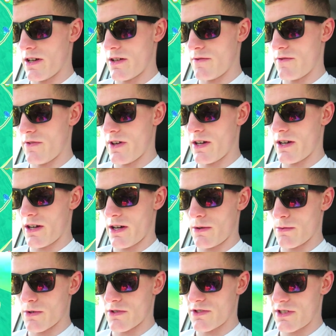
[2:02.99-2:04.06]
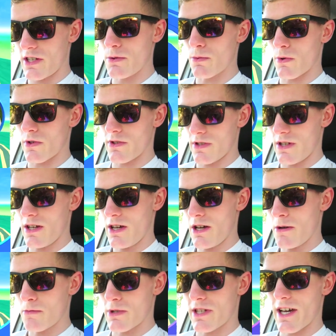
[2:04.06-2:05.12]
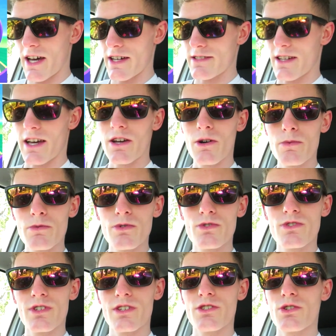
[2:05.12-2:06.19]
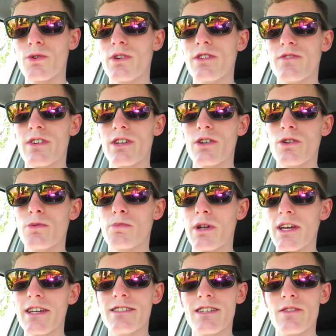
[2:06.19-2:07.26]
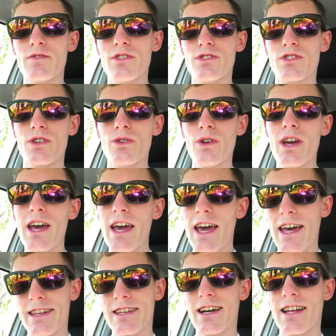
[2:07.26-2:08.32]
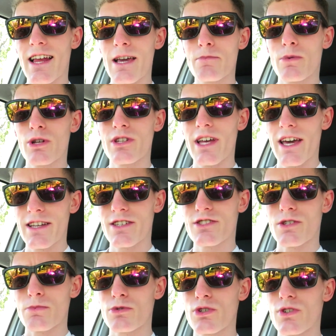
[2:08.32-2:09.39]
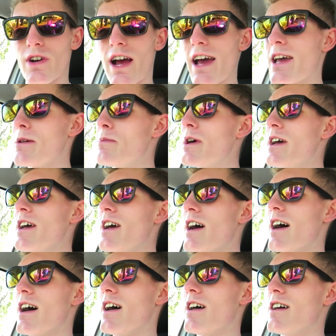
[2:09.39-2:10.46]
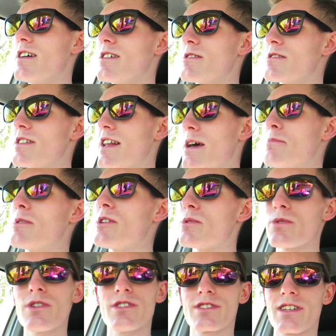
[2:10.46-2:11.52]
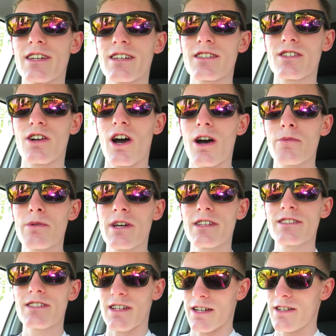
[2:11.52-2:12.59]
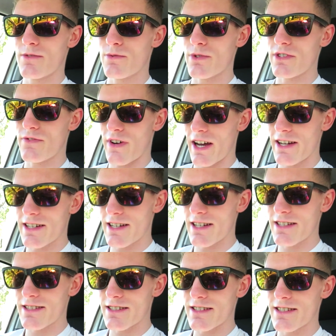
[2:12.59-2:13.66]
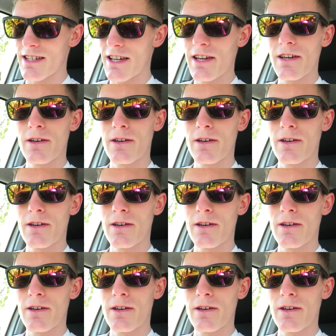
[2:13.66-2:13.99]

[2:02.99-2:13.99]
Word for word: I will see one. But guys, I hope you enjoy the video. Please, if you do, hit that like button, hit the subscribe, and let me know what you think in the comments. And if we find anything,